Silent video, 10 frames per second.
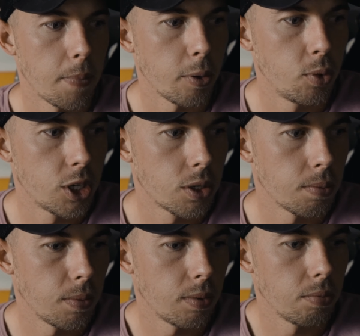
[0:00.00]
which
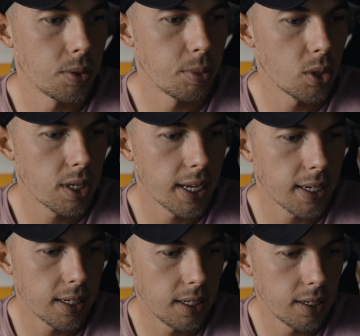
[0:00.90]
will most
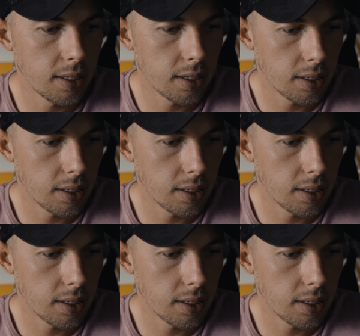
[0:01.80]
likely